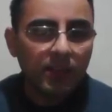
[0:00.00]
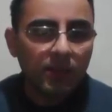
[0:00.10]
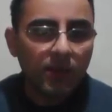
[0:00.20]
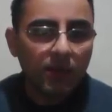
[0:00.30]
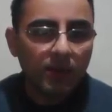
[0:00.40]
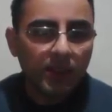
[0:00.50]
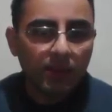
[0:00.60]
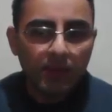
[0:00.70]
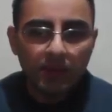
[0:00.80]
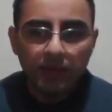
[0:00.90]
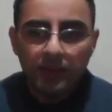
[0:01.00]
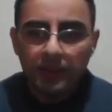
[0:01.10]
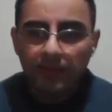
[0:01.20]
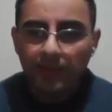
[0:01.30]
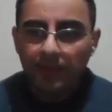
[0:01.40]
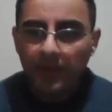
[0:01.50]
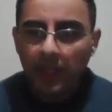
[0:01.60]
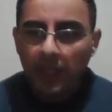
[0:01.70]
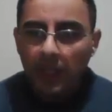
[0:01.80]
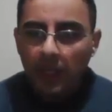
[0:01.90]
SARS
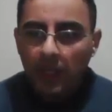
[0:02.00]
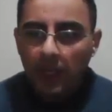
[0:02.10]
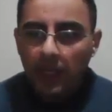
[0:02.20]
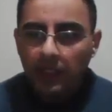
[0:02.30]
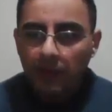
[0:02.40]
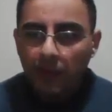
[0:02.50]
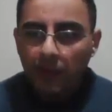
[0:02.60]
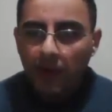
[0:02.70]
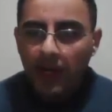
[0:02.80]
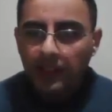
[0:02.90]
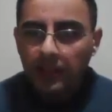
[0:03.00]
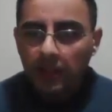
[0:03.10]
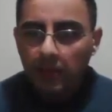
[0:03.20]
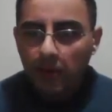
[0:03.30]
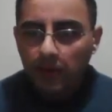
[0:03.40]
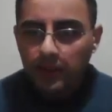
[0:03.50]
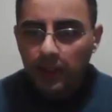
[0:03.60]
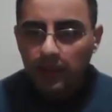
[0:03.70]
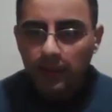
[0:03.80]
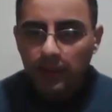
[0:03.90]
coronavirus and why
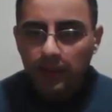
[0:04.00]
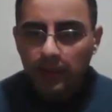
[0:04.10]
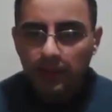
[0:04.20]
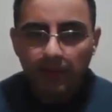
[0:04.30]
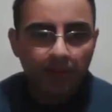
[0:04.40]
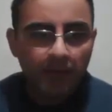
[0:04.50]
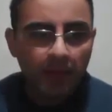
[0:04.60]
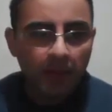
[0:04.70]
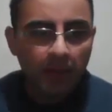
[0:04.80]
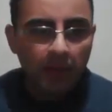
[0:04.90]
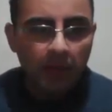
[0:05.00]
it is important.